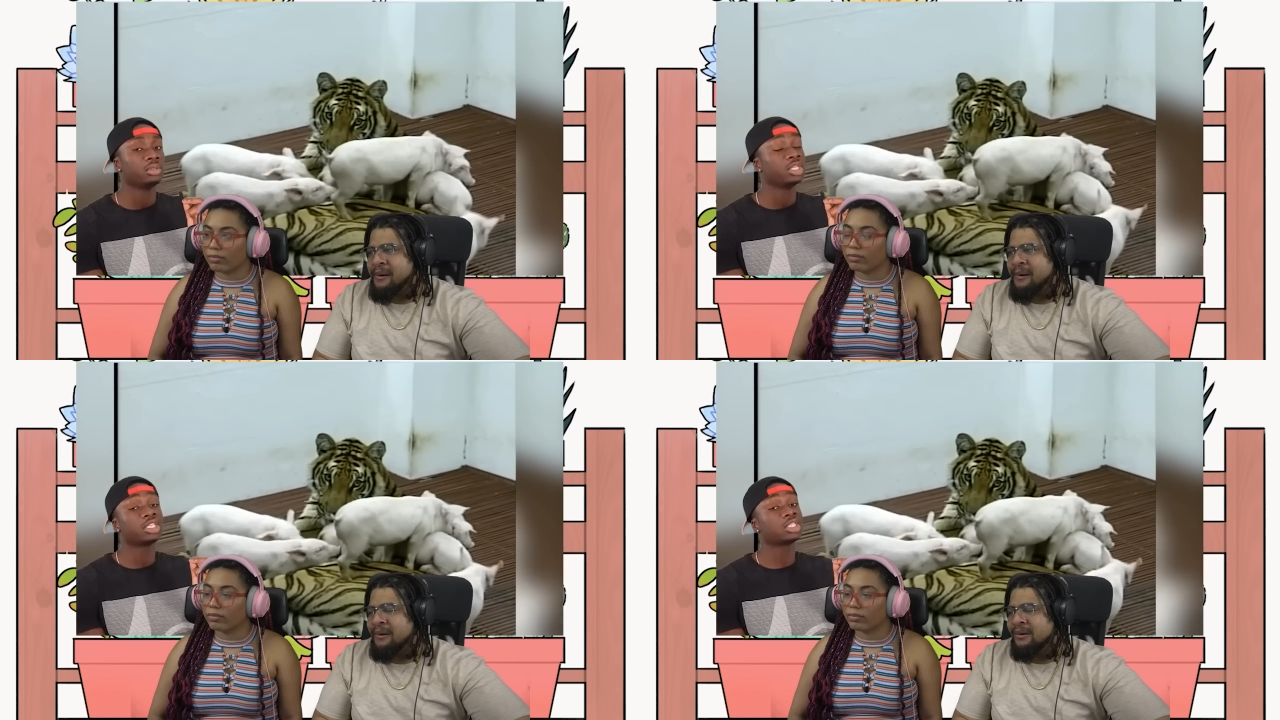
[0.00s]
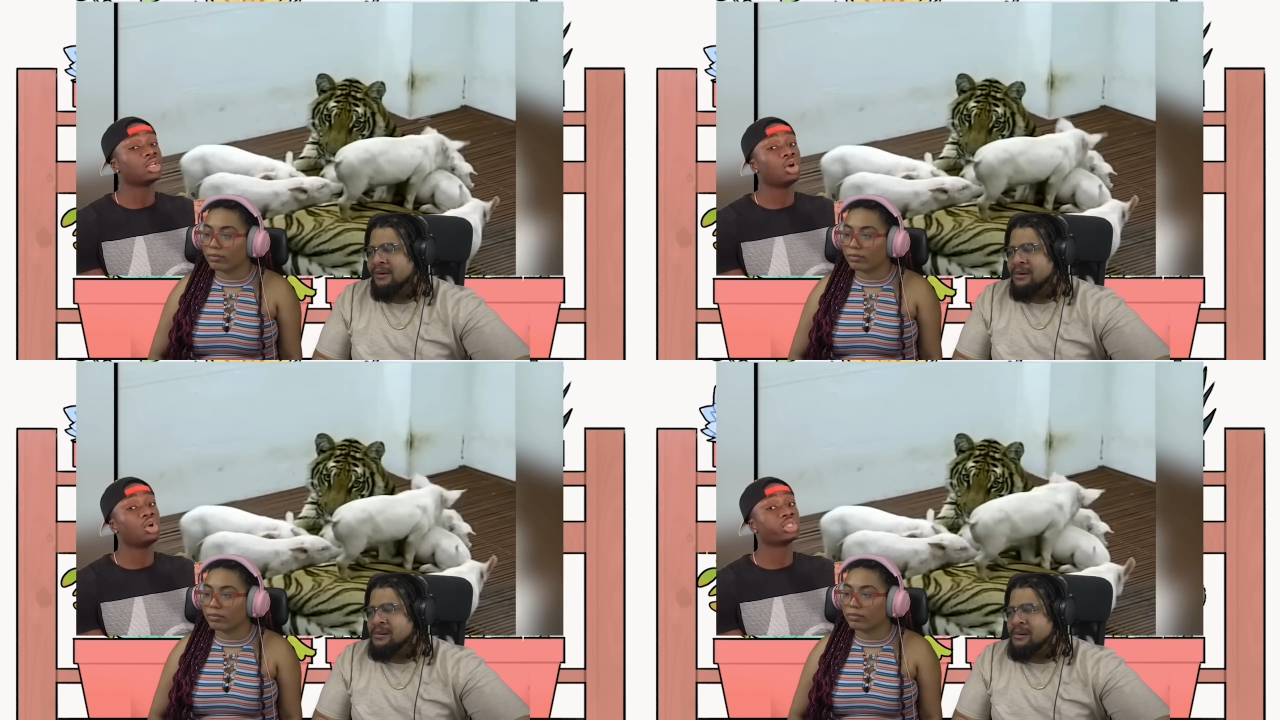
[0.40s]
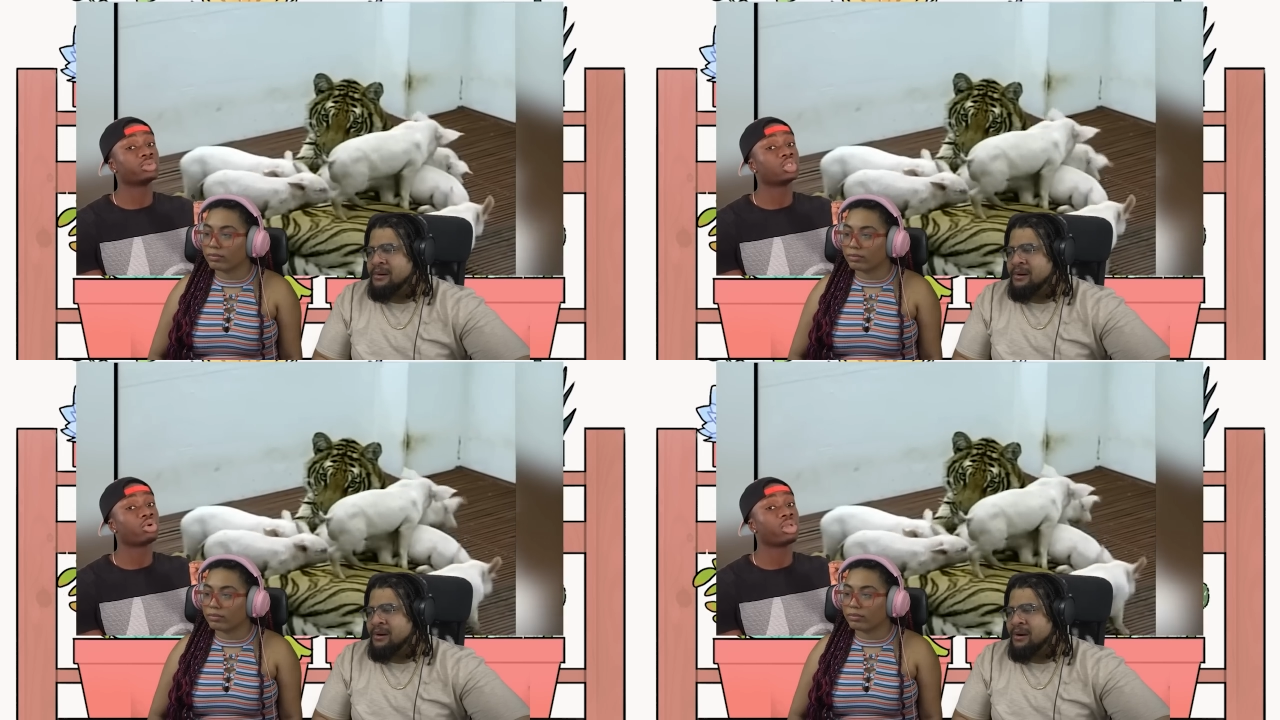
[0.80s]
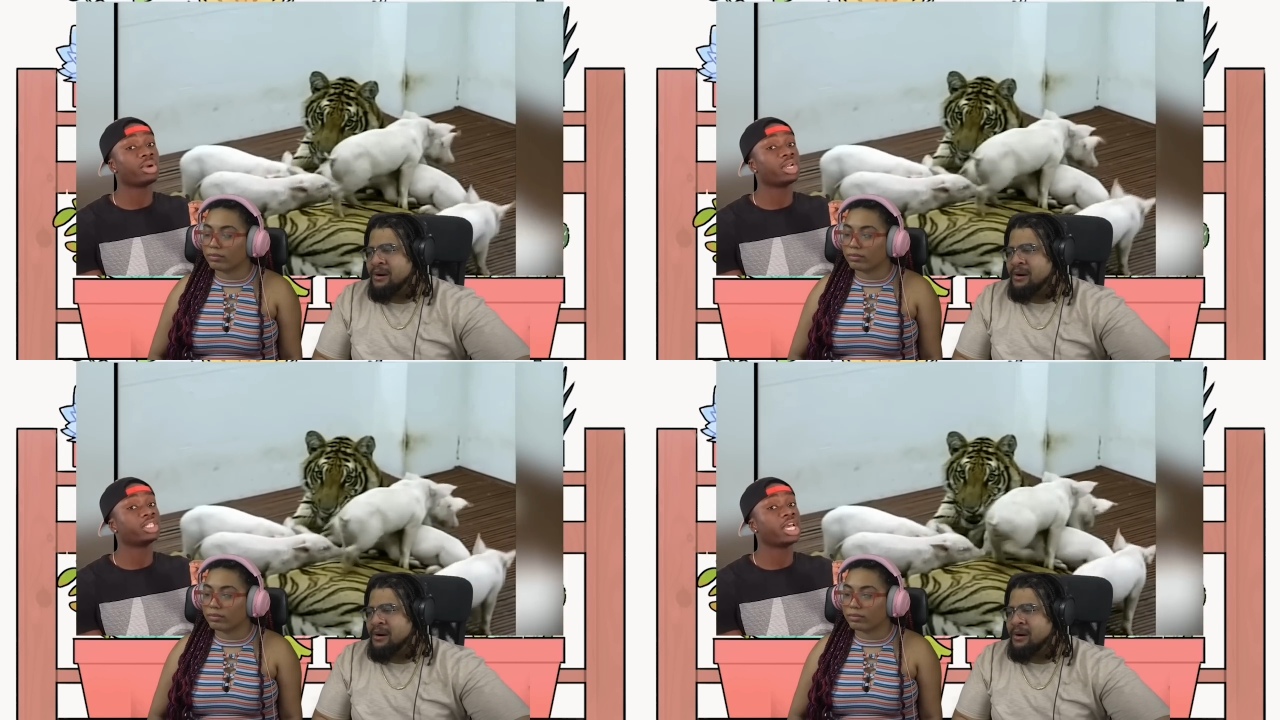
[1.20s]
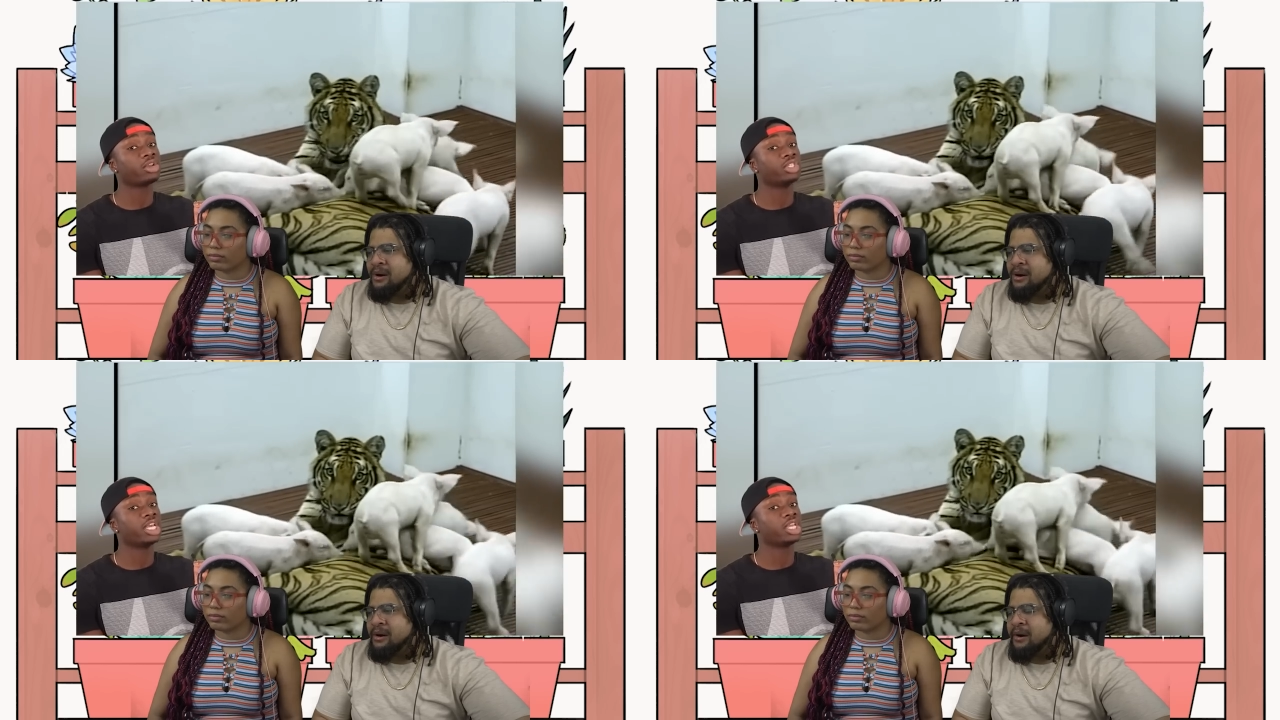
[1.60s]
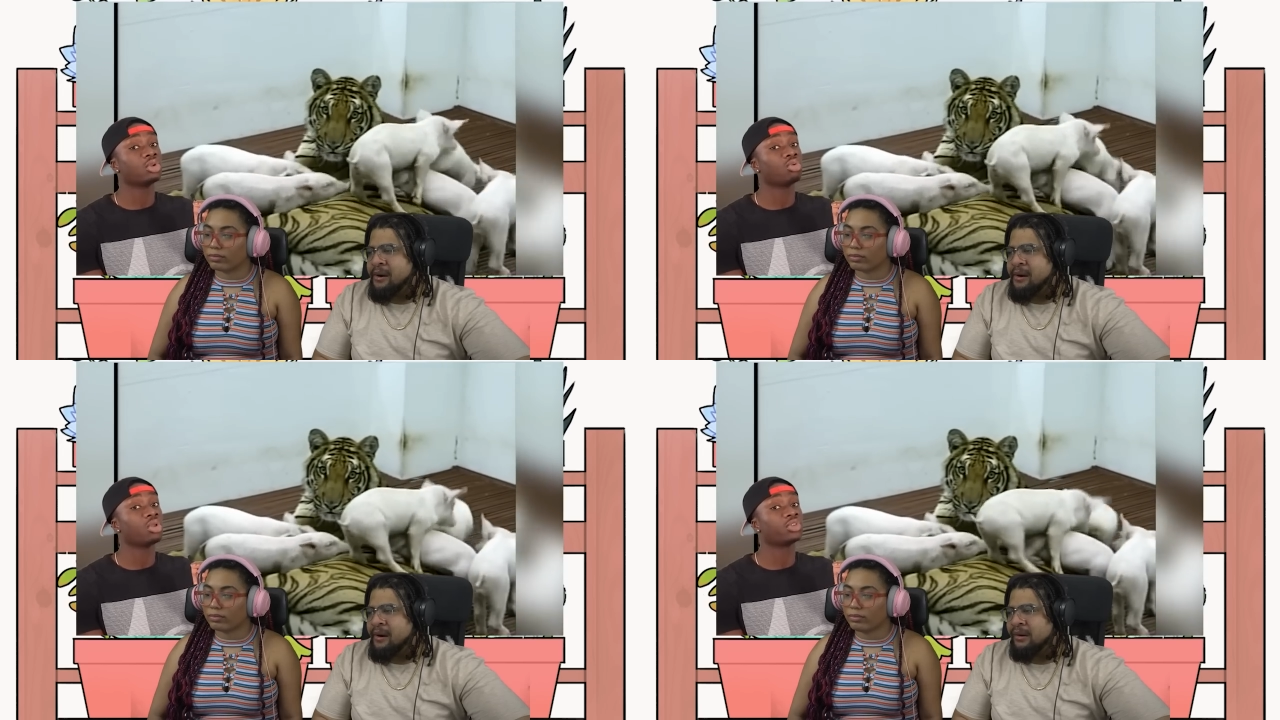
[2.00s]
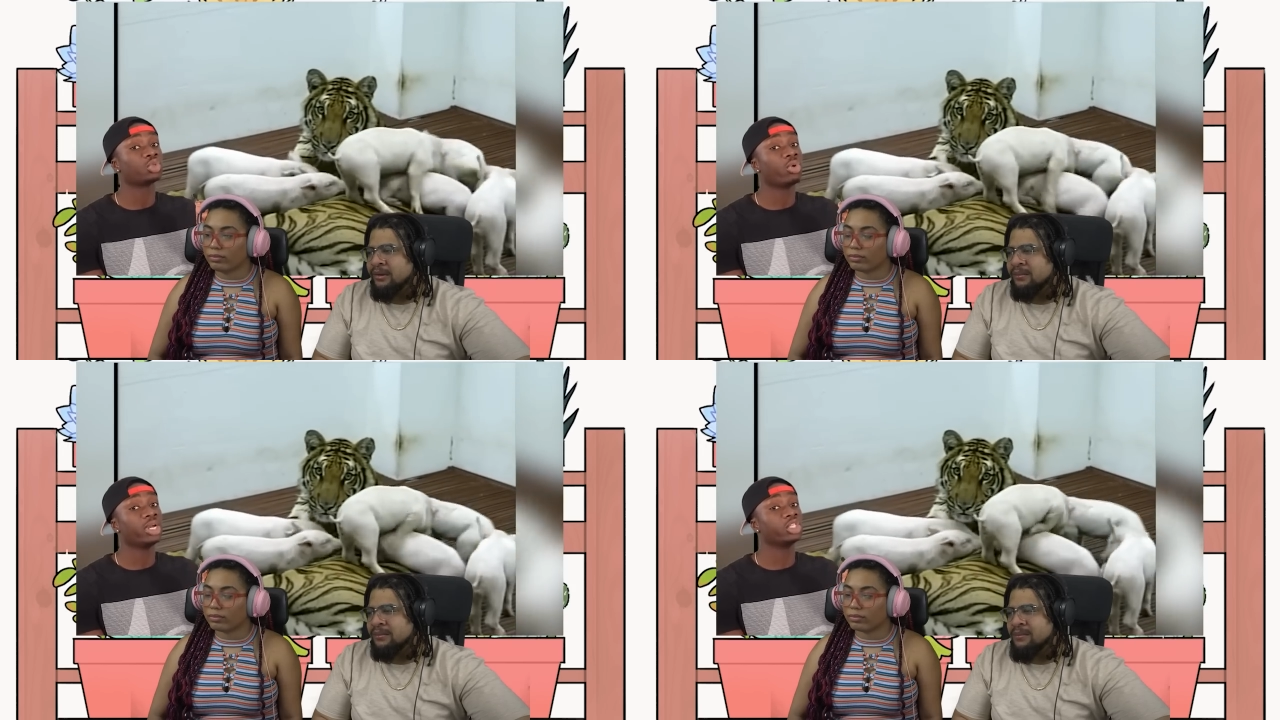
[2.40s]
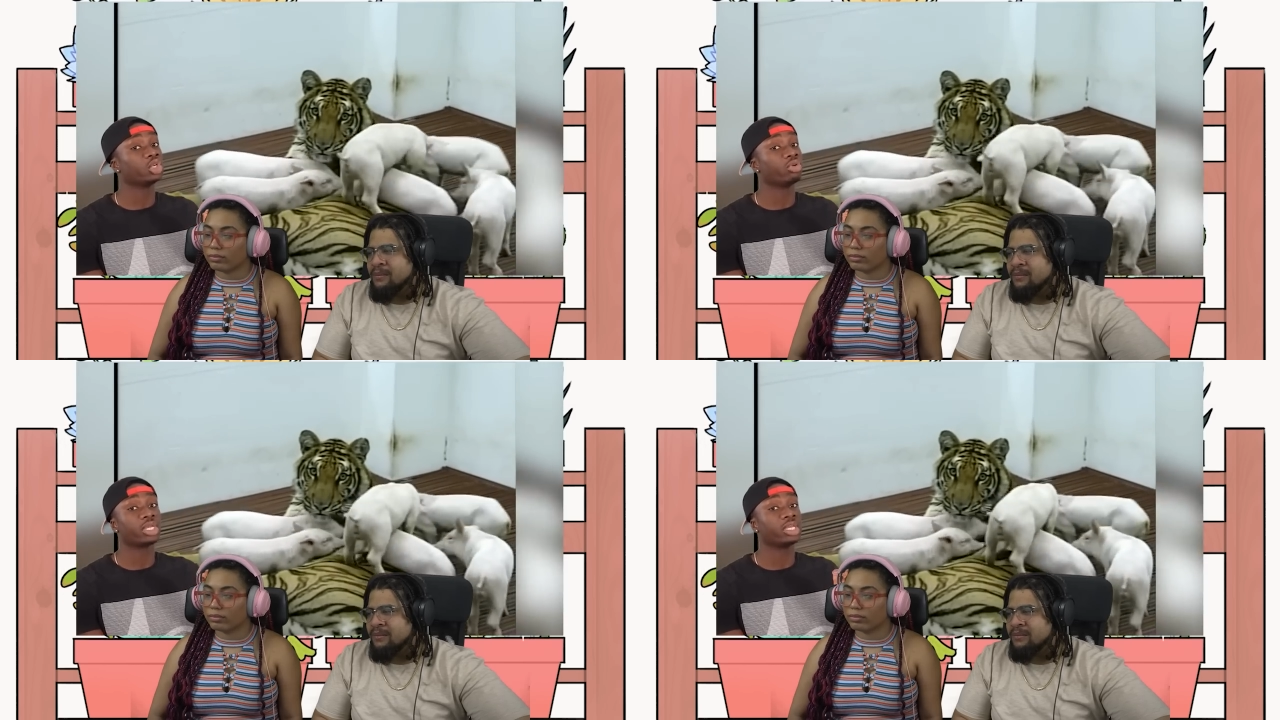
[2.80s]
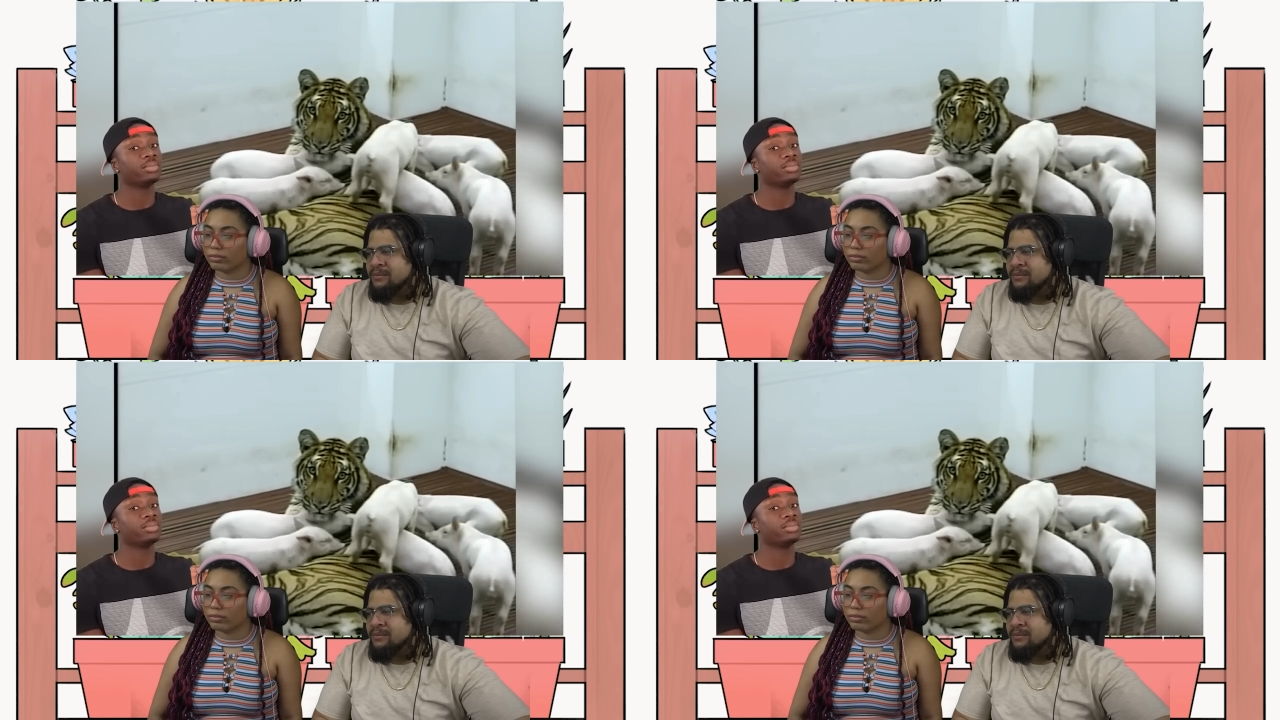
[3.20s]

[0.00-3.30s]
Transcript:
Speaker 1: This isn't a wholesome story about a tiger taking the role of swine surrogate.